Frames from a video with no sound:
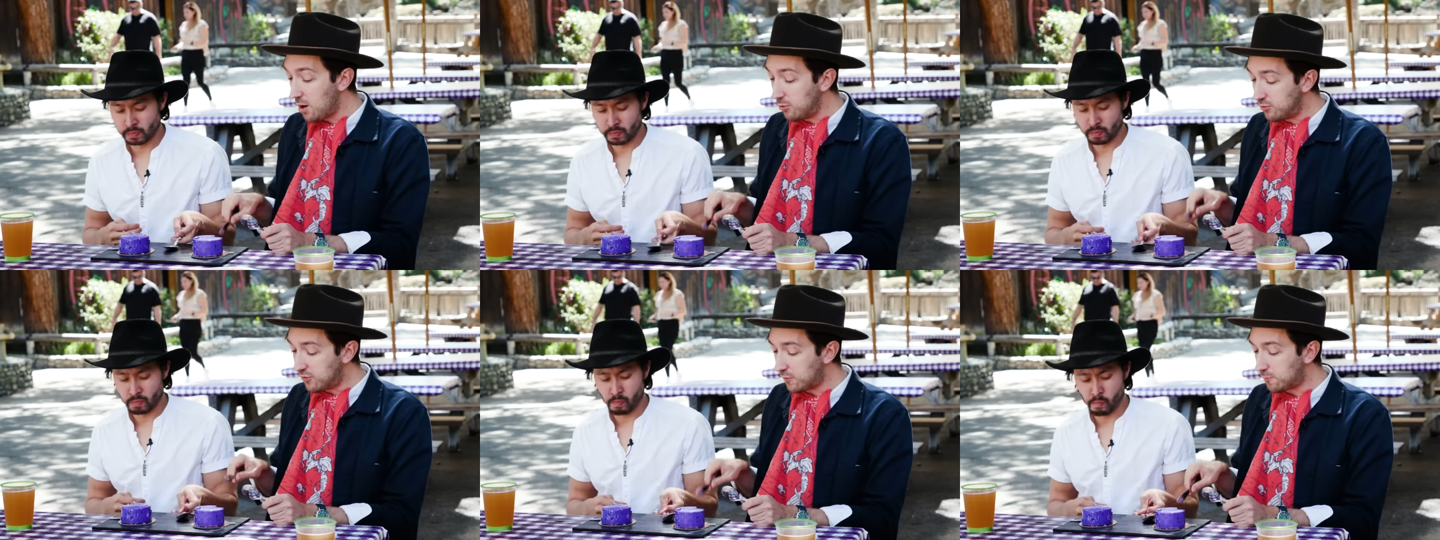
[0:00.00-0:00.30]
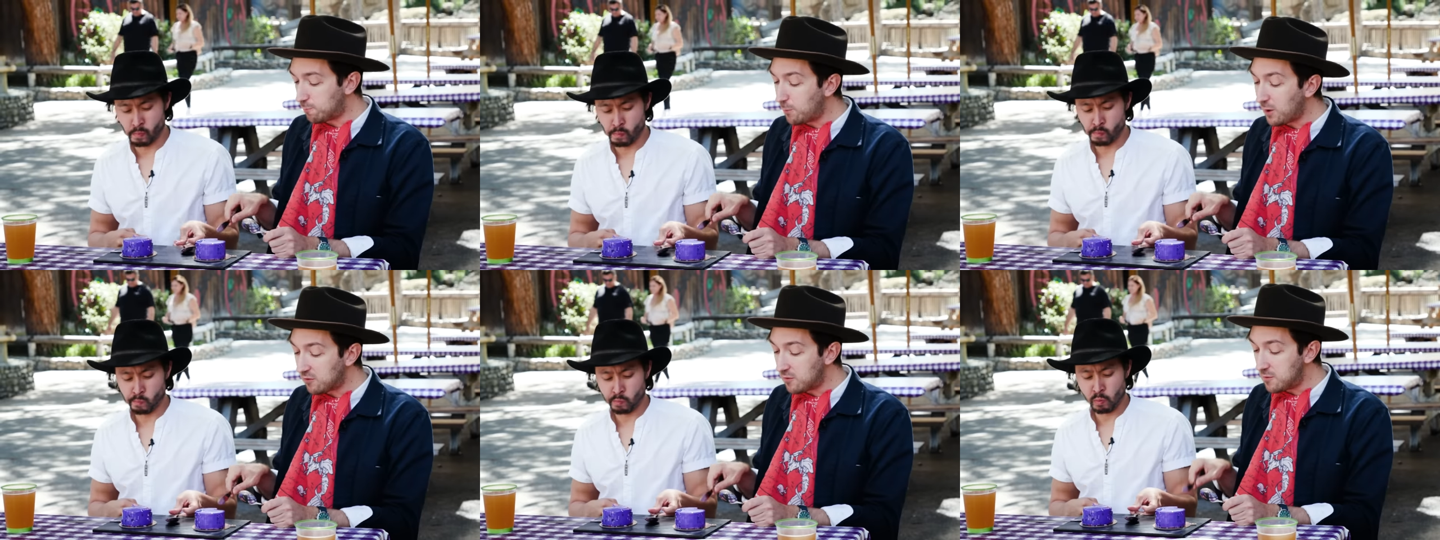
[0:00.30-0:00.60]
Speaker 1: I was
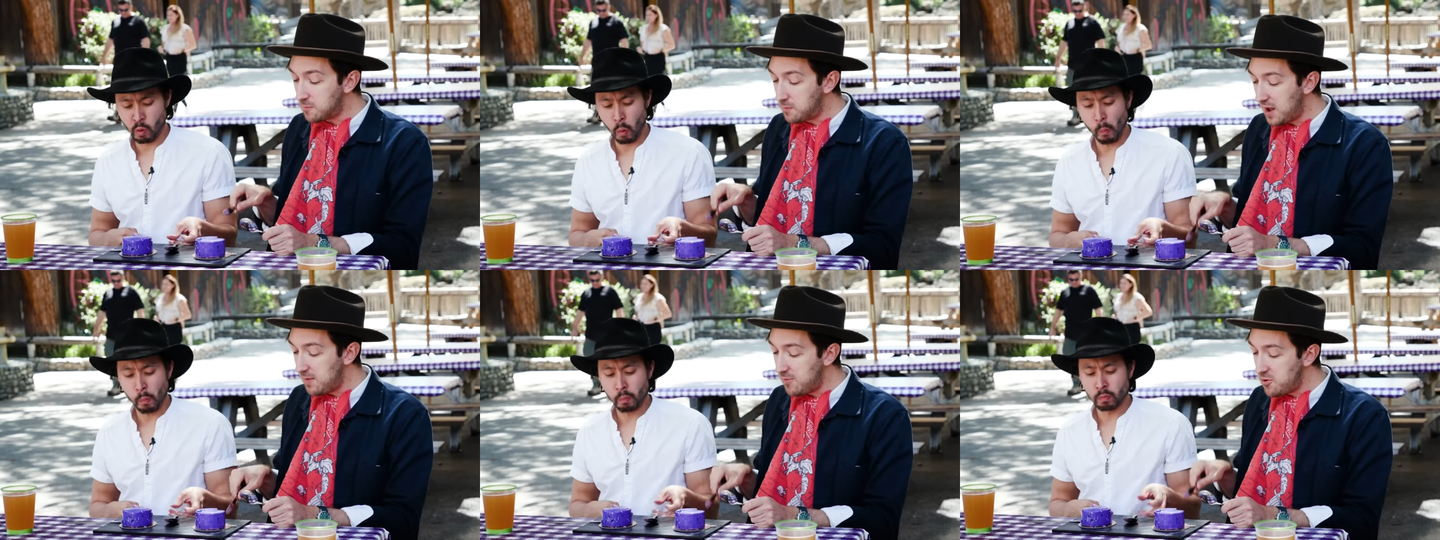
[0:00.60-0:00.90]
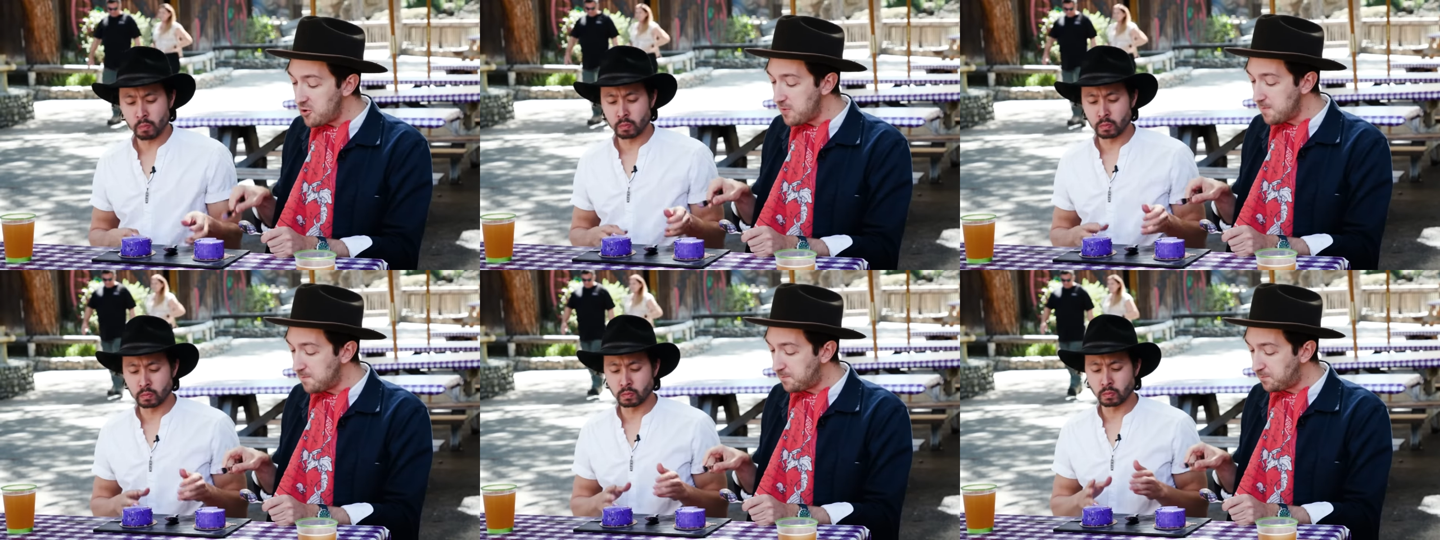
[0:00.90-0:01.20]
expecting
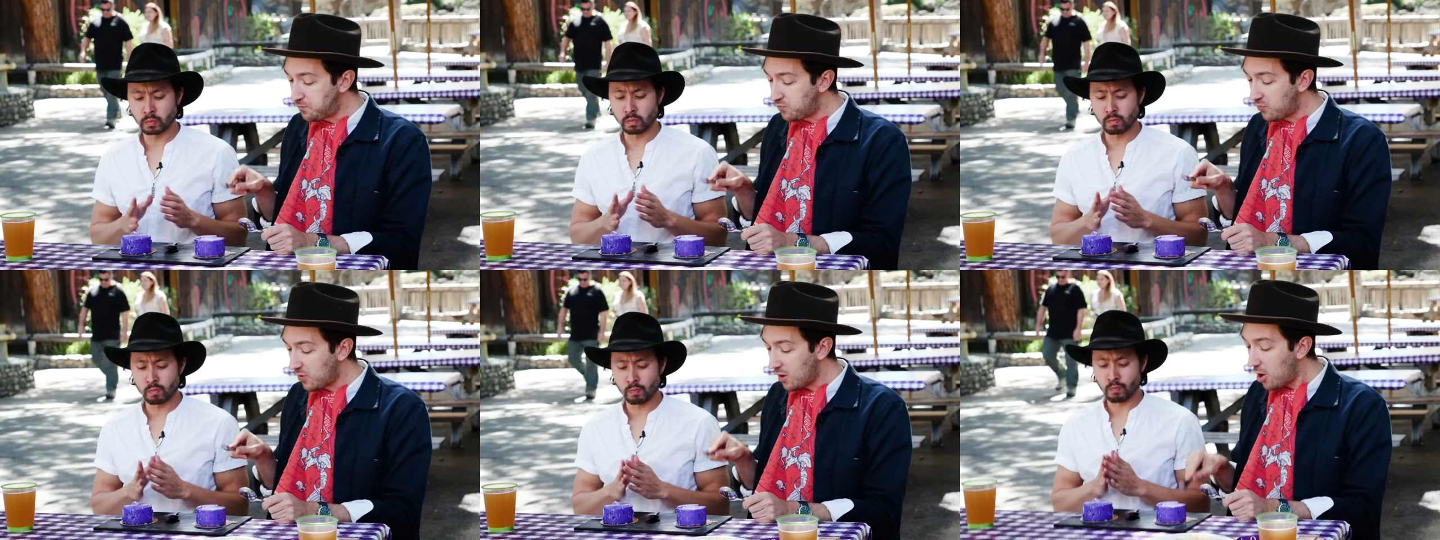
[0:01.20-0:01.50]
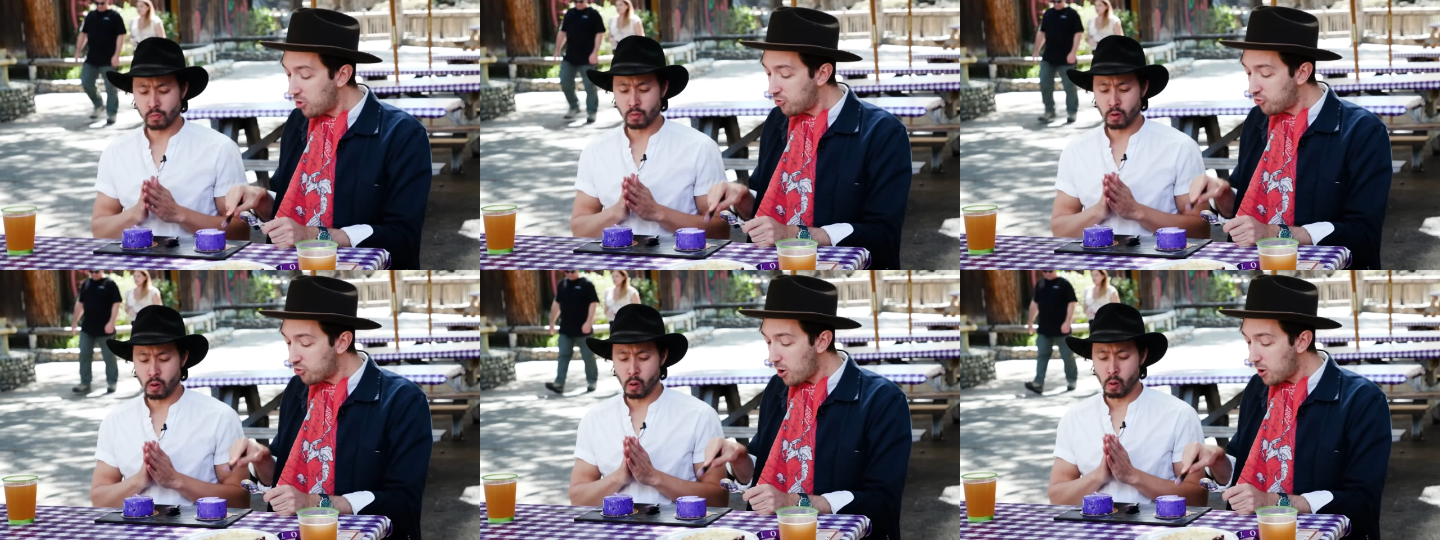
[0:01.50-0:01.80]
maybe
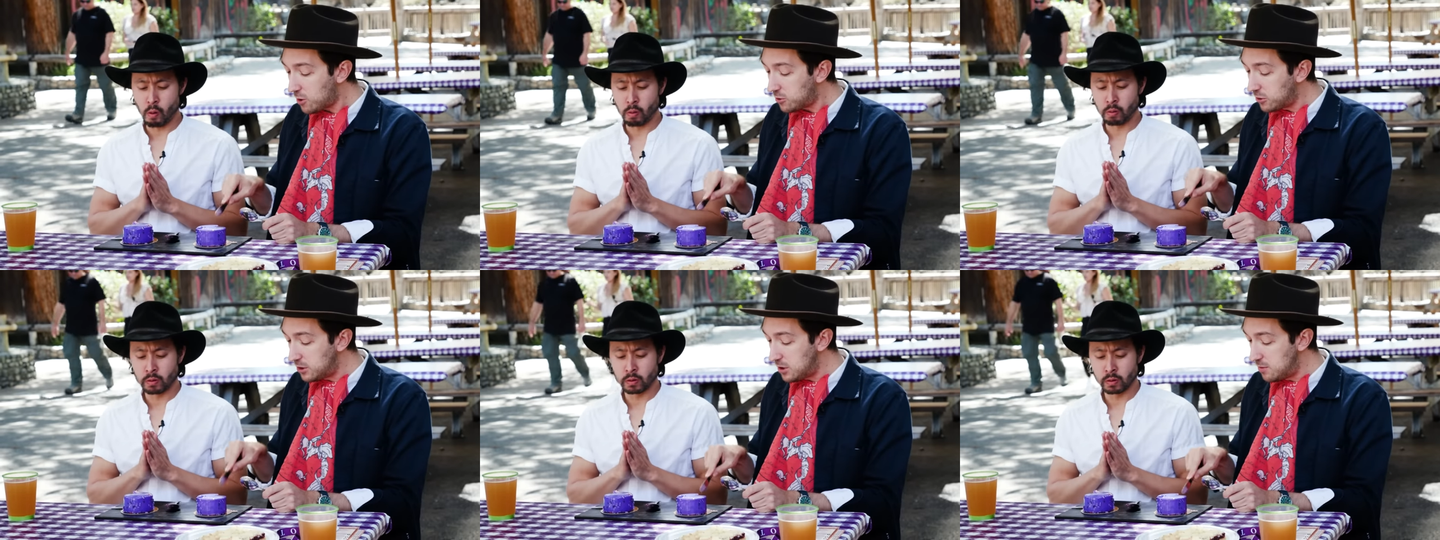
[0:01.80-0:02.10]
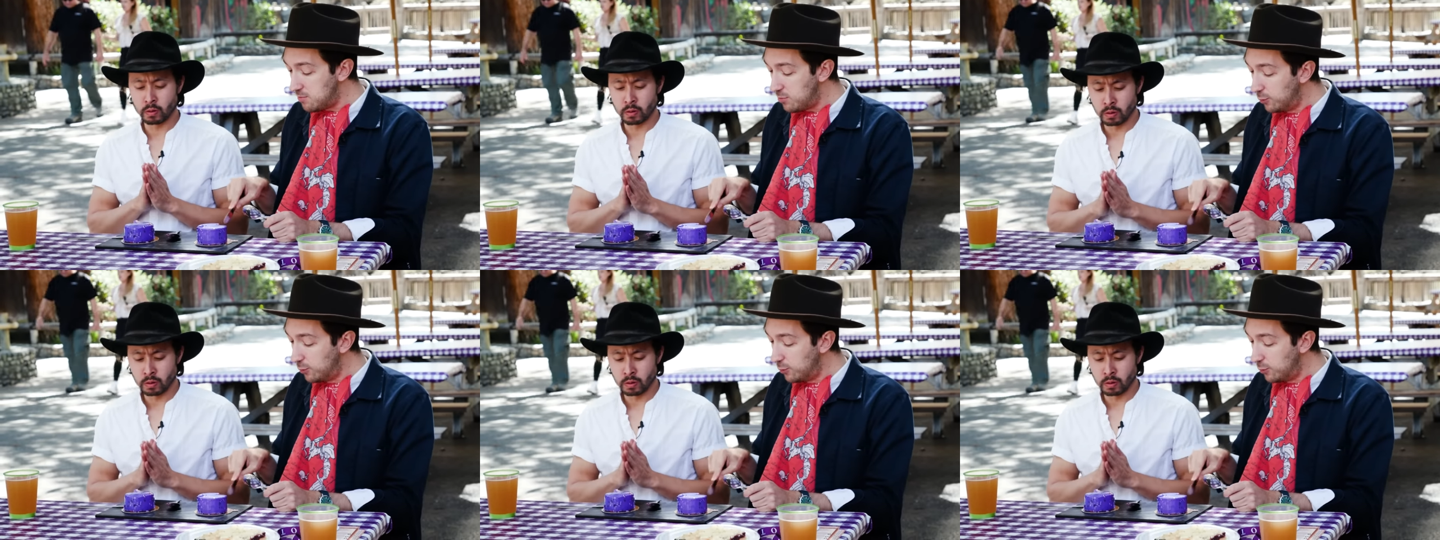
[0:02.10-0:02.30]
a chocolatey